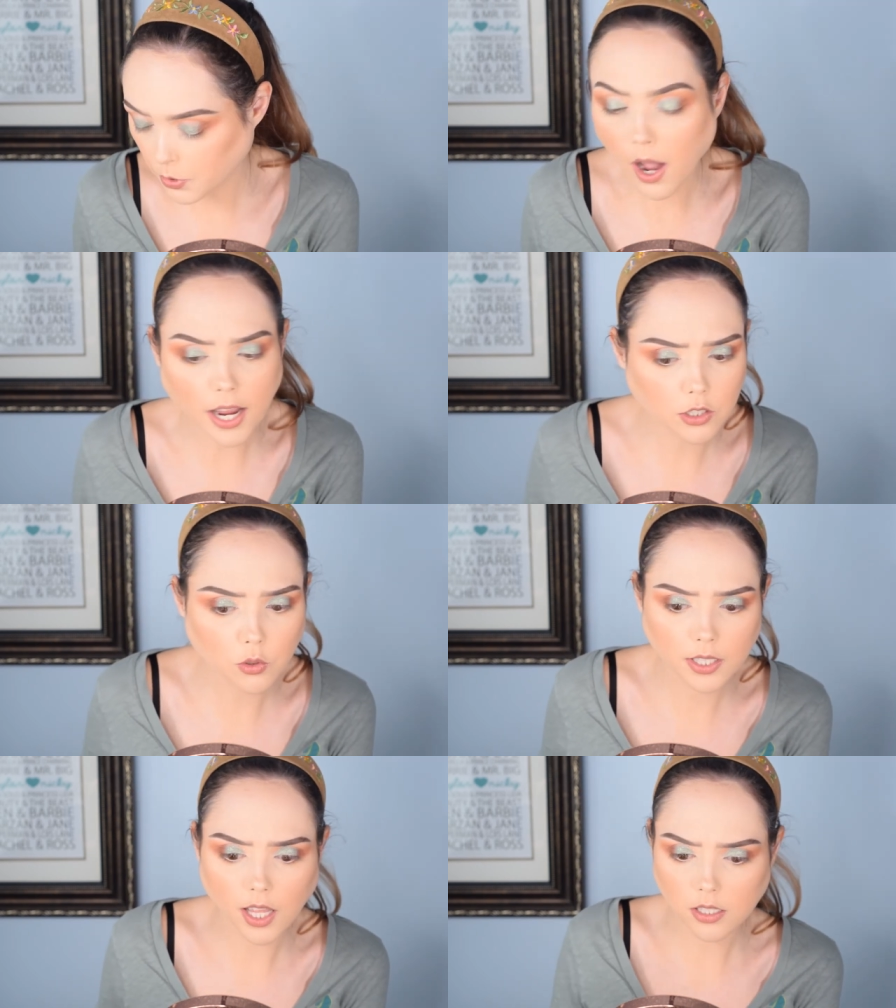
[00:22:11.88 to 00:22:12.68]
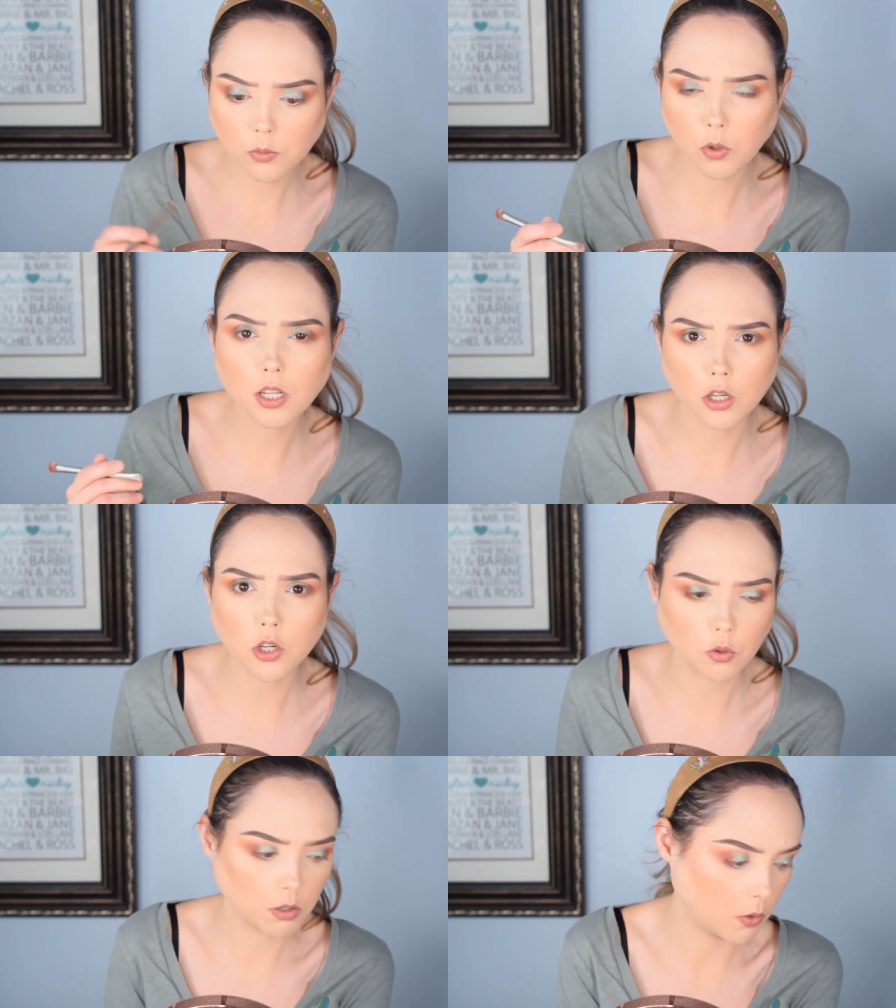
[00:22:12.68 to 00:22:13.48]
So I enjoyed, that's one of the
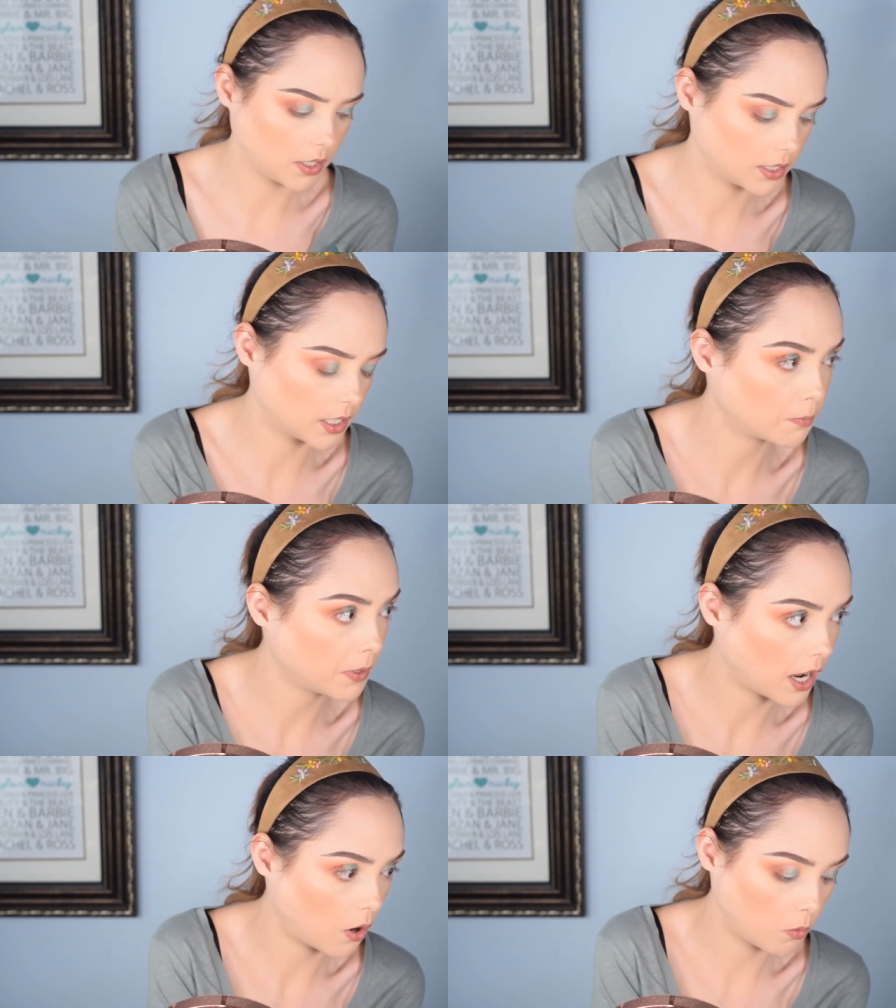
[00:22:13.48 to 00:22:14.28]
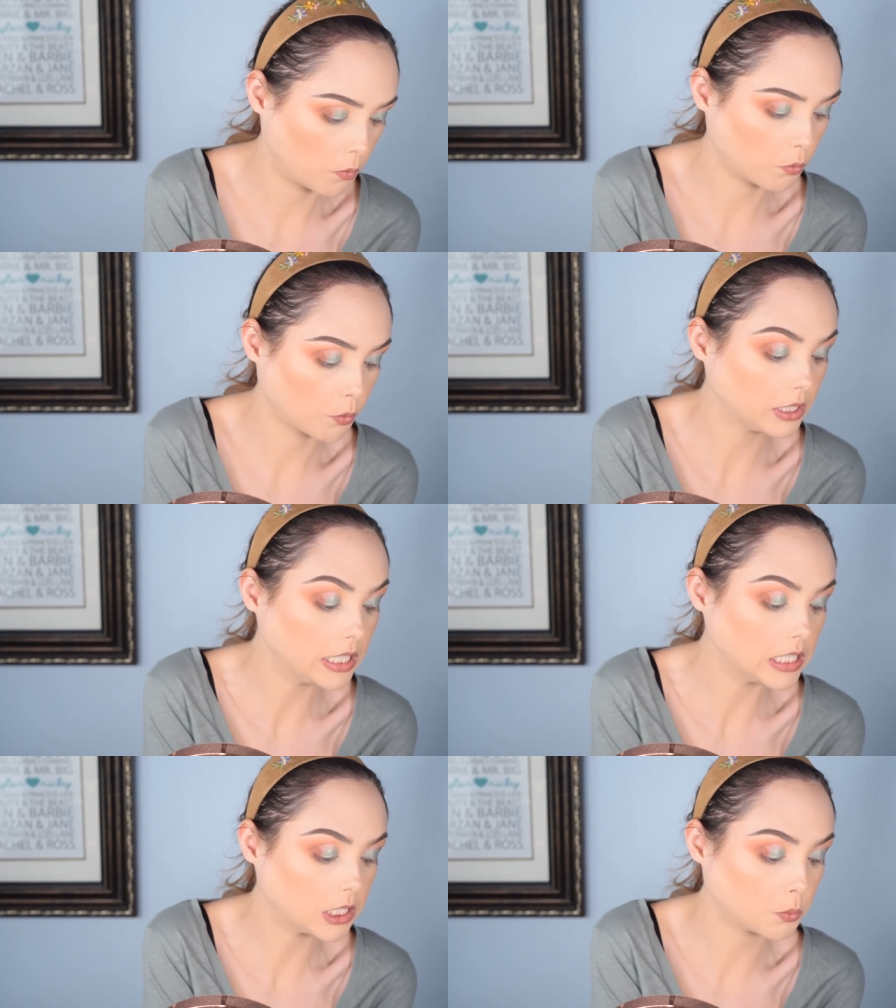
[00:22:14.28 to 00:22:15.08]
newer ones that's been out
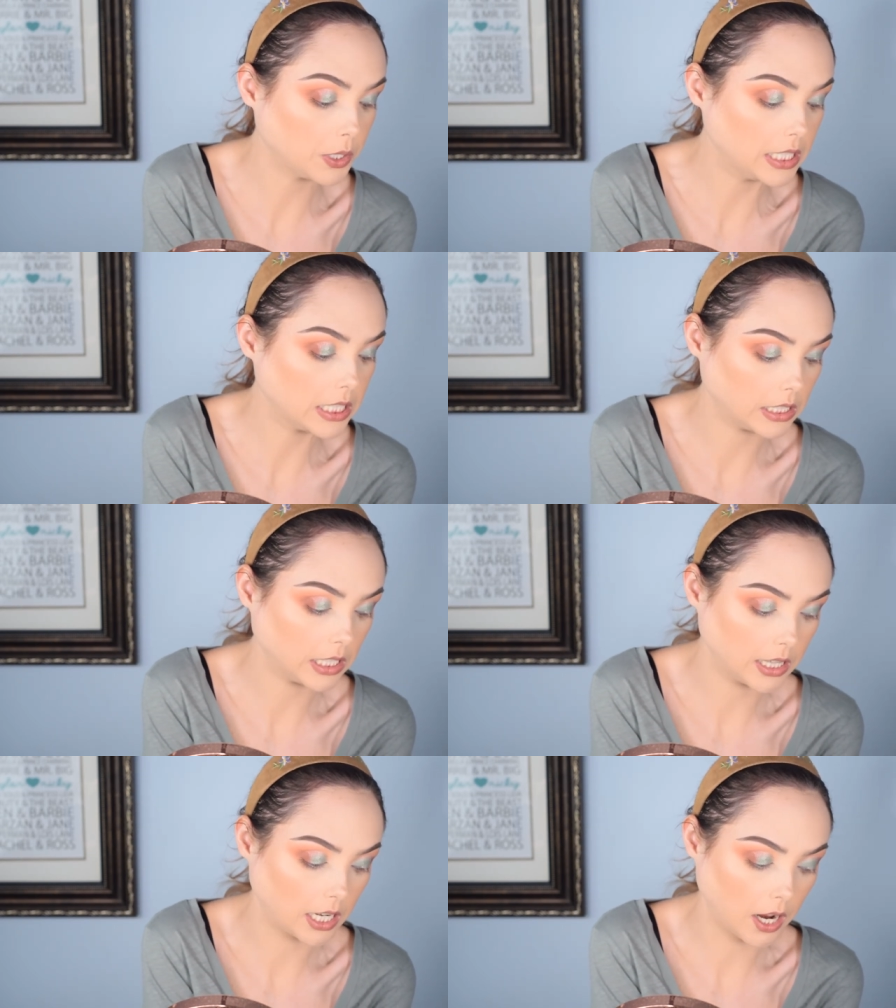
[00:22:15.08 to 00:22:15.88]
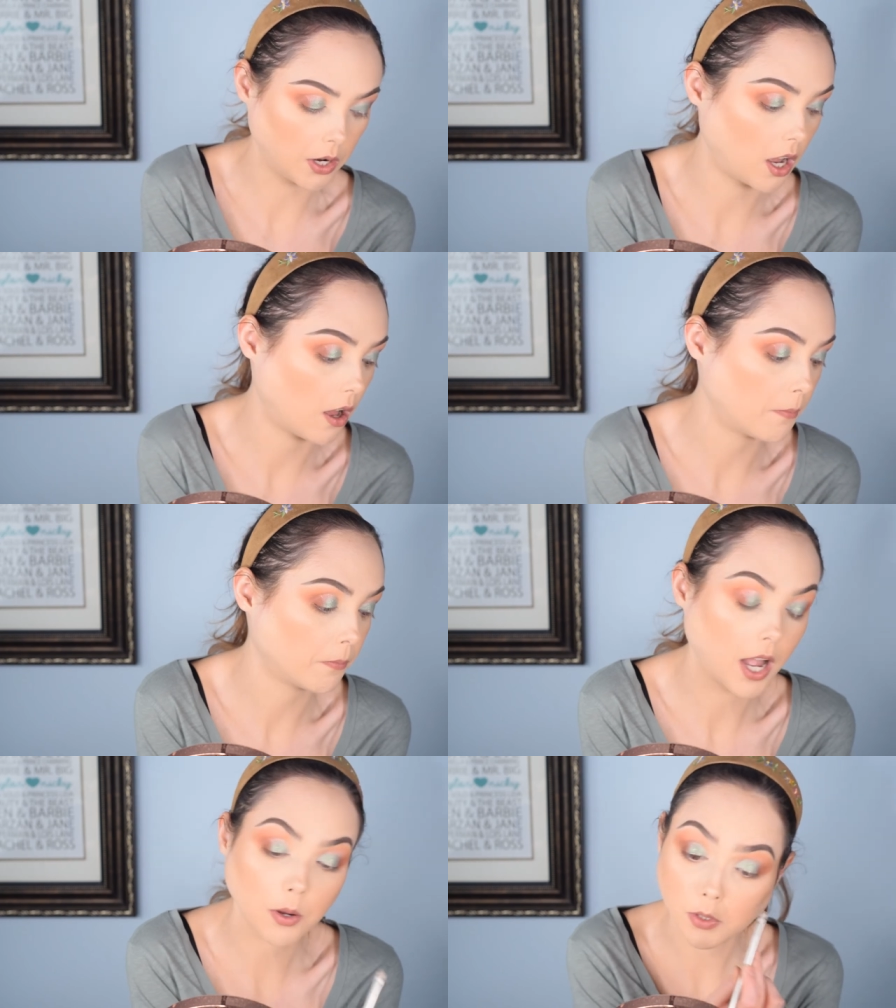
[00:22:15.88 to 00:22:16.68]
released recently that I, um,
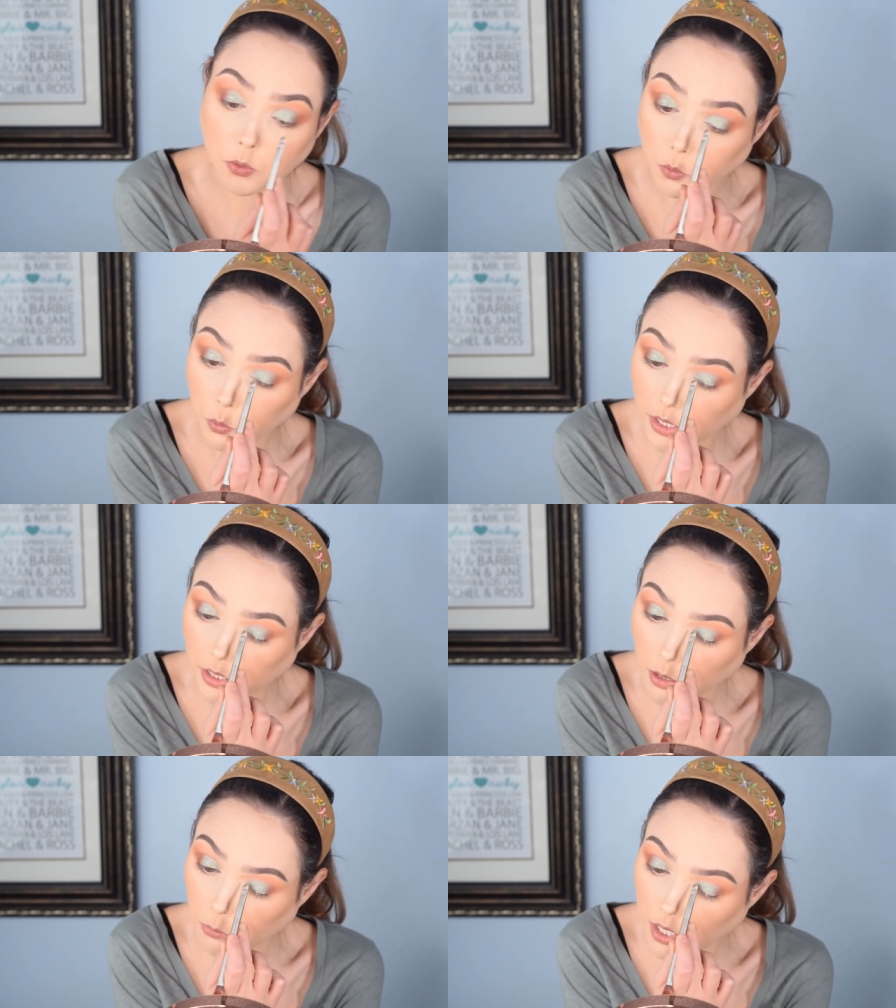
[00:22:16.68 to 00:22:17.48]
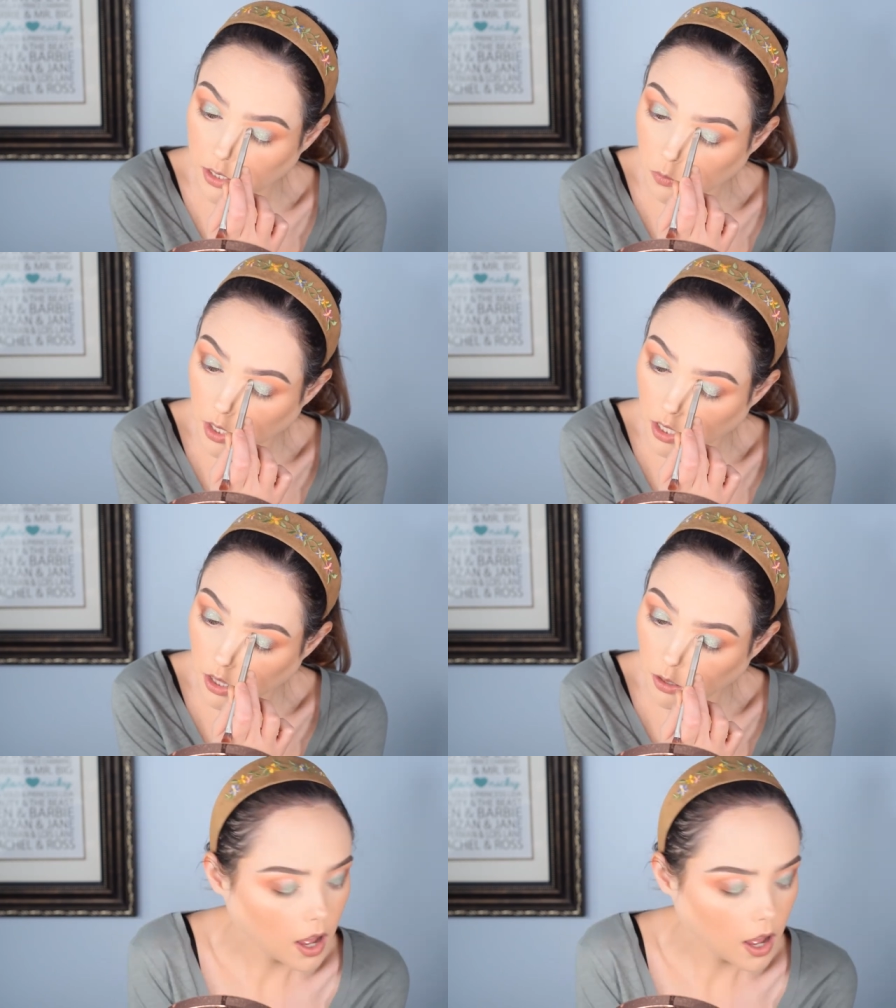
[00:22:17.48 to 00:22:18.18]
I was really impressed with.